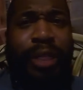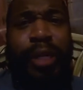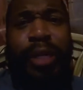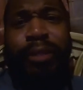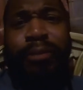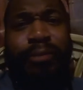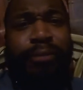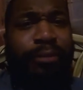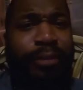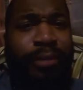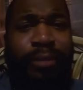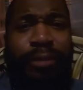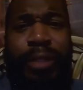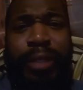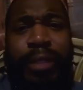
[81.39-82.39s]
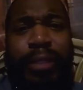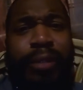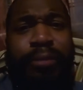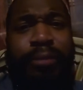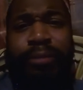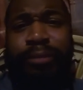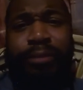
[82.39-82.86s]
cut, uh,
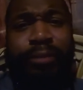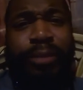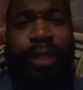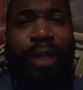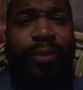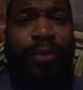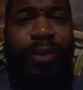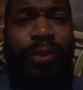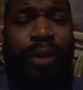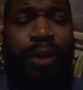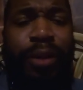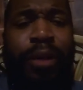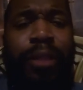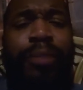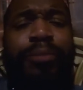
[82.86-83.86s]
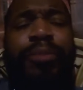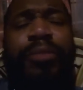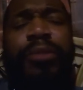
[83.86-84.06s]
whatever you want to call it.